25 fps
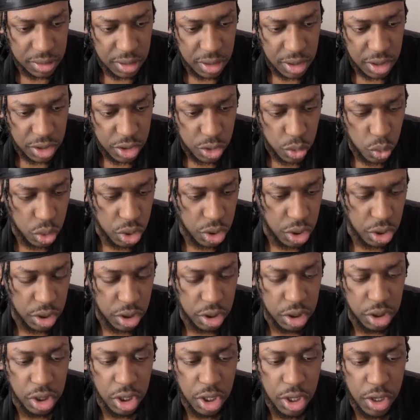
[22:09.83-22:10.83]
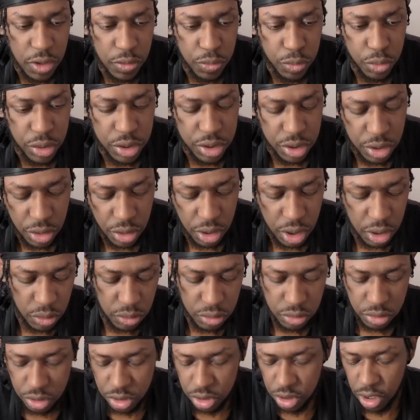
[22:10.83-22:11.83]
You couldn't live with your
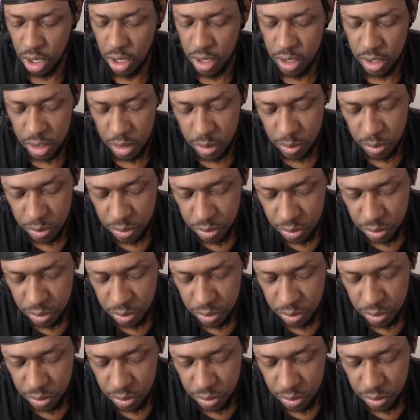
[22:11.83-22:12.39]
own shame.